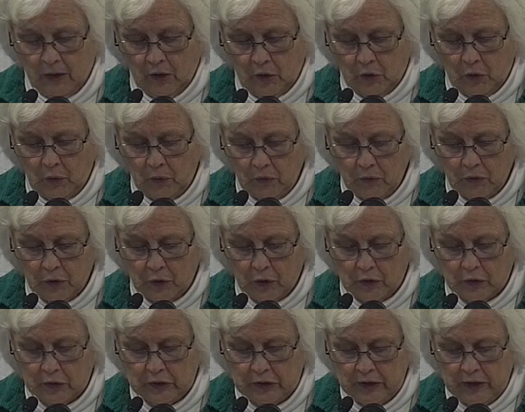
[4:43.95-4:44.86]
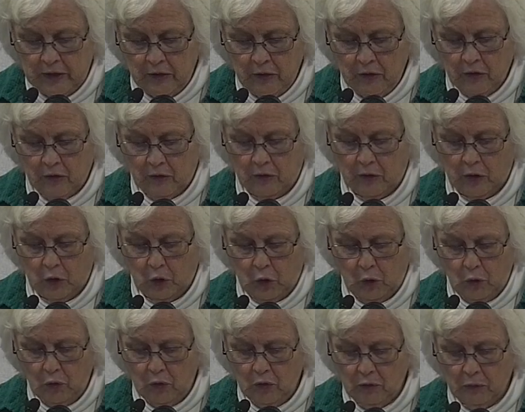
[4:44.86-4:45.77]
You're the dinner the
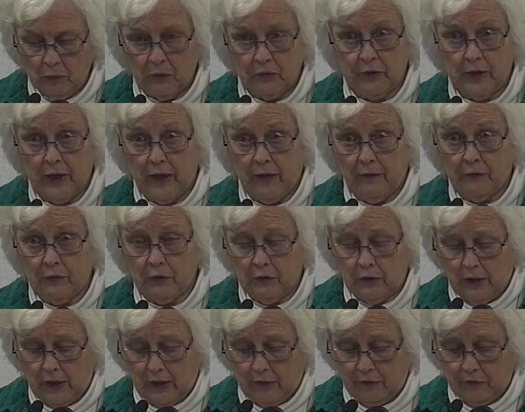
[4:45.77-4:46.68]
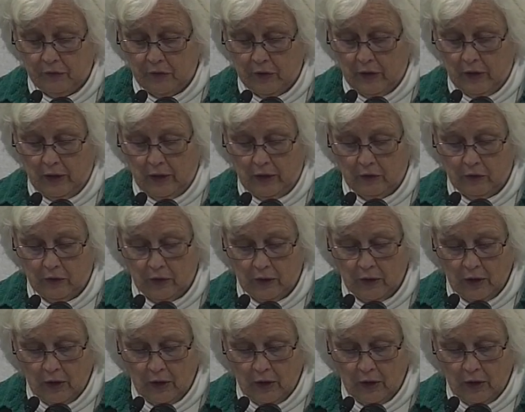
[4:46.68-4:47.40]
cougar was after last night.